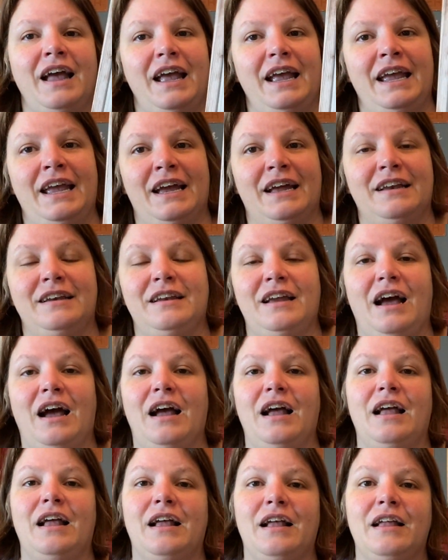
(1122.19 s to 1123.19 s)
and
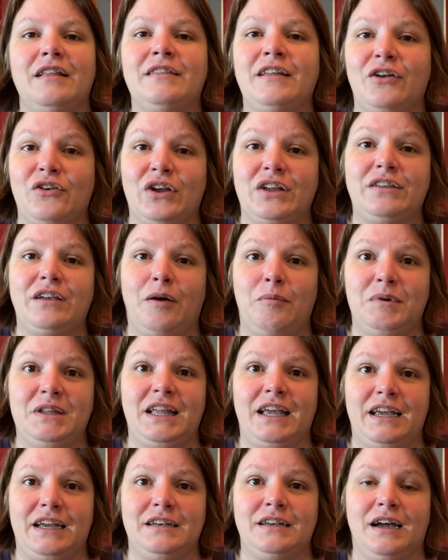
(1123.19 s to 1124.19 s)
they'll get done when
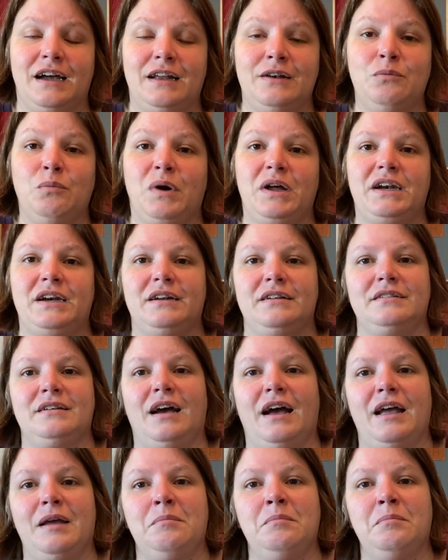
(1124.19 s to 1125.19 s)
they get done, one at a
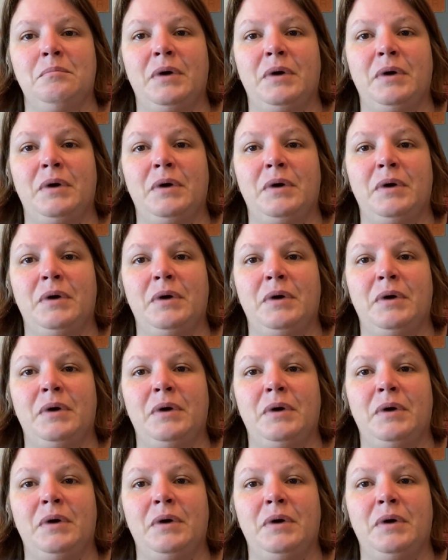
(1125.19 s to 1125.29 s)
time.